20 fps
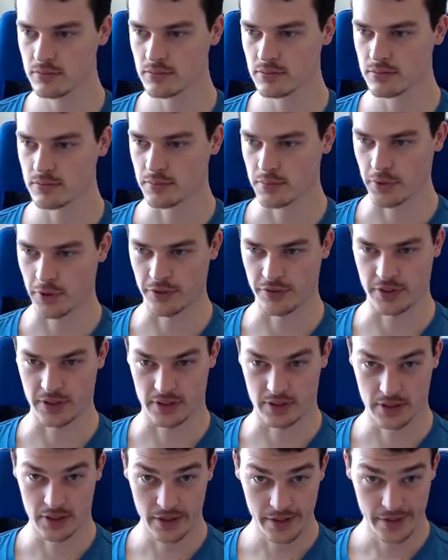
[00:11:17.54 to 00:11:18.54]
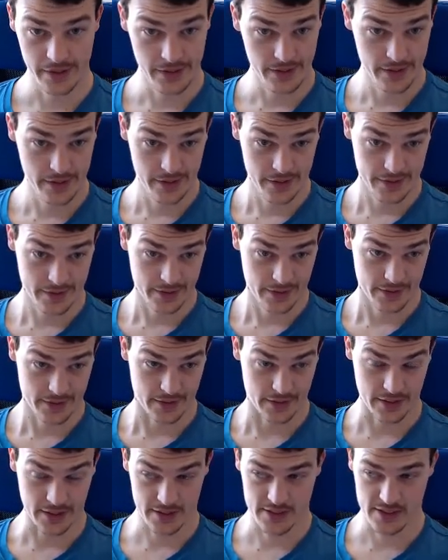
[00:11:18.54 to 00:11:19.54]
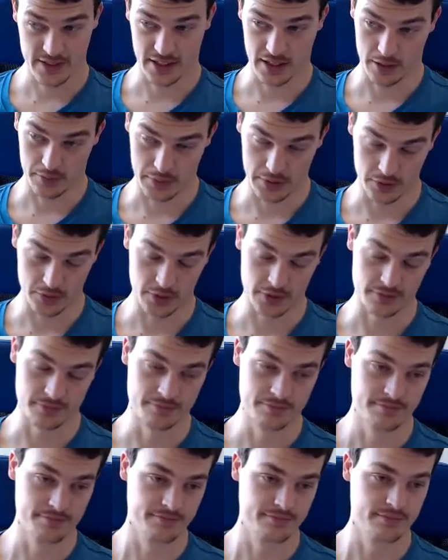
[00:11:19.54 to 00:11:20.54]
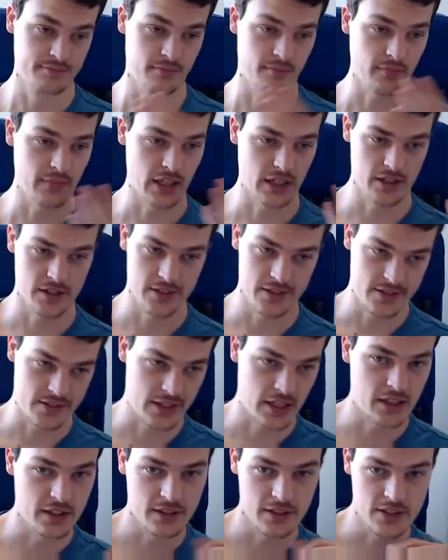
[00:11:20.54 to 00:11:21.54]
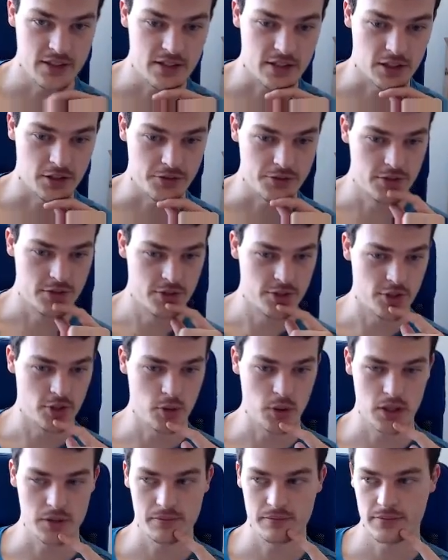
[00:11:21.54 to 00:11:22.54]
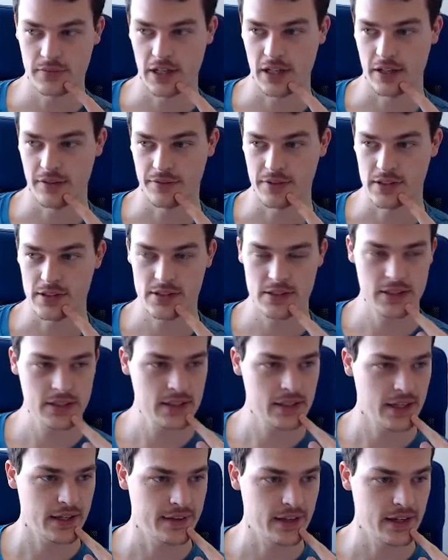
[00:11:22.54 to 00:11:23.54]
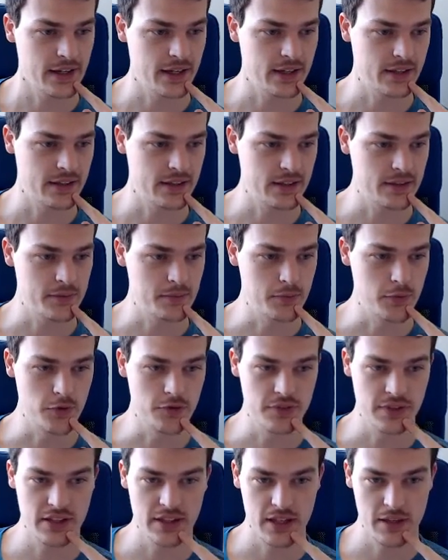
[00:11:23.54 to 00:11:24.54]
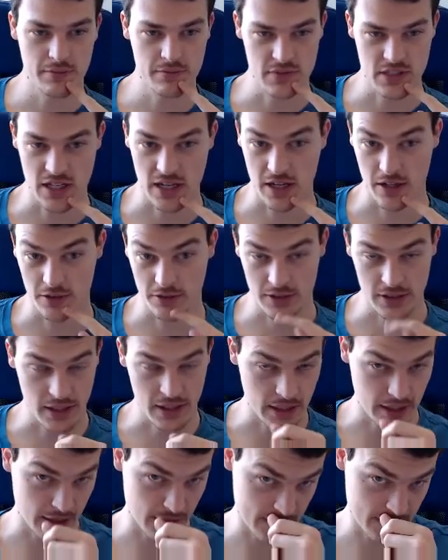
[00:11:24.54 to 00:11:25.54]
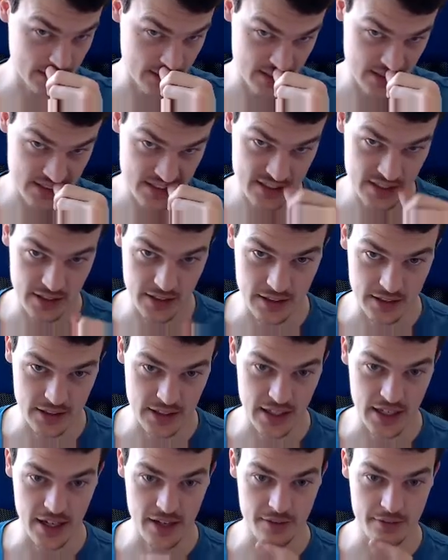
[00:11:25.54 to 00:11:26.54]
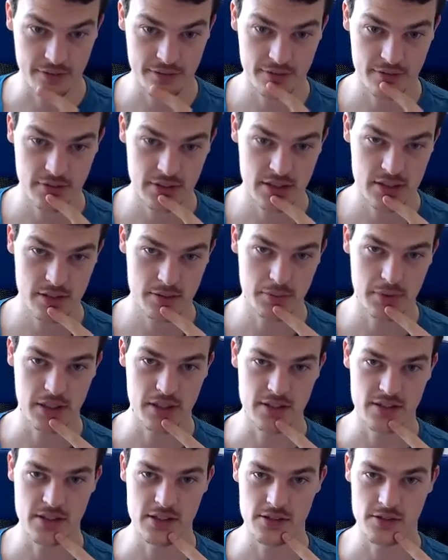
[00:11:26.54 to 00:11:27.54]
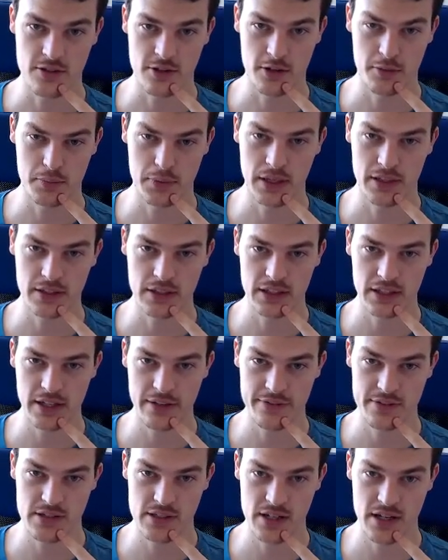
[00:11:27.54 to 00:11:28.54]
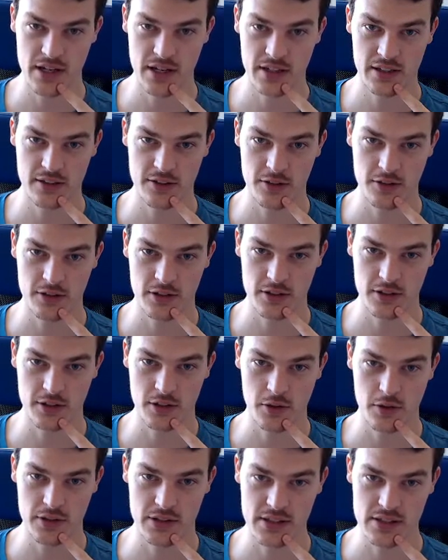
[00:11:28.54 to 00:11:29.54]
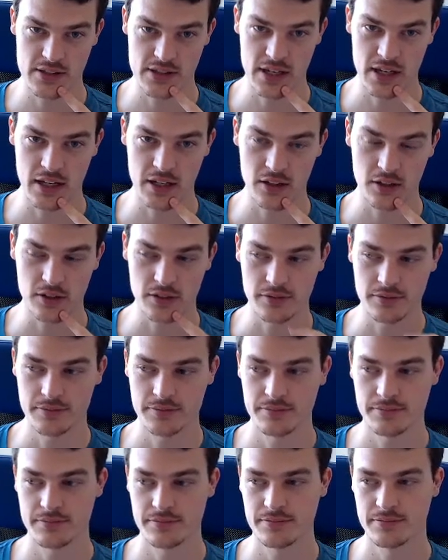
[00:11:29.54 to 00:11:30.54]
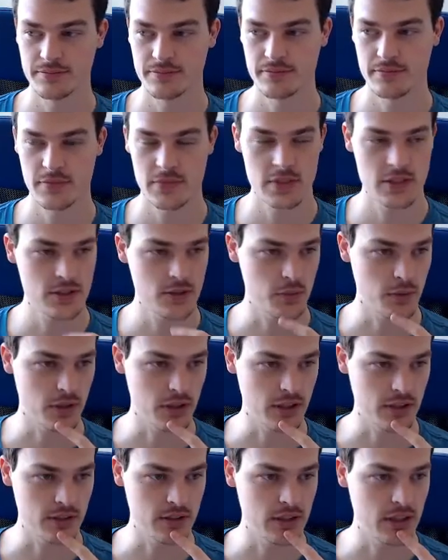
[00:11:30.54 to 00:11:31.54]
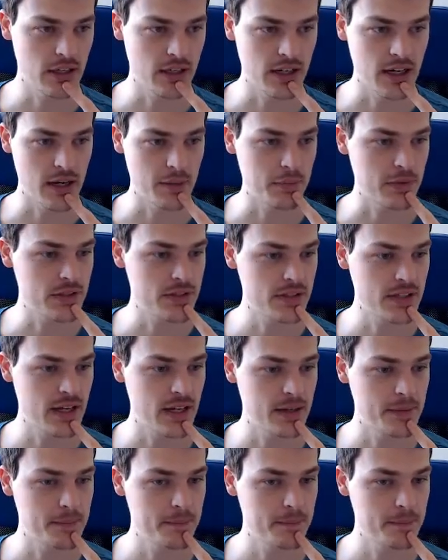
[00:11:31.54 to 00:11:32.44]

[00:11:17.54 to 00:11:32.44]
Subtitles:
Perfect. The next thing I'll be doing is telling these clones to show up, obviously, and then moving them down and to the left. Because these are going to be on the left side, they're going to go at this angle. So we're going to accomplish that.